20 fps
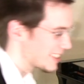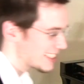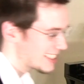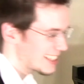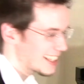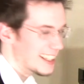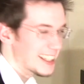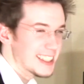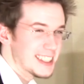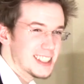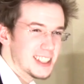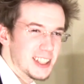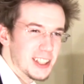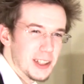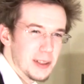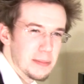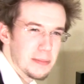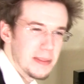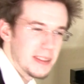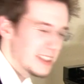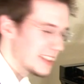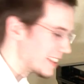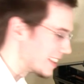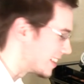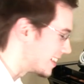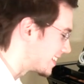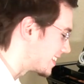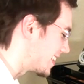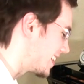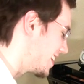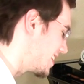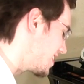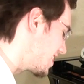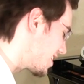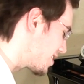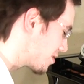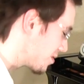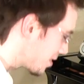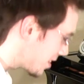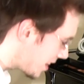just take a chill pill and
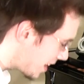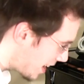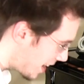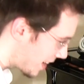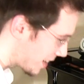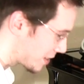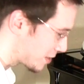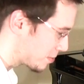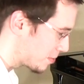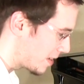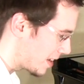just relax,